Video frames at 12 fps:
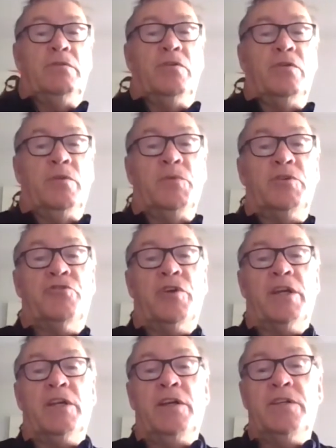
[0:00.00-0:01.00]
to the
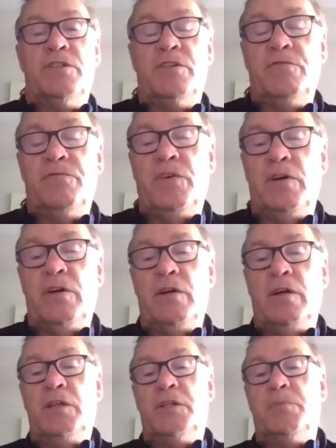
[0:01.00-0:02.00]
matric years of
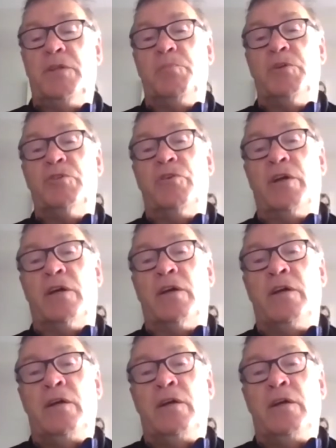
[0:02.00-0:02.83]
Elizabeth's matric,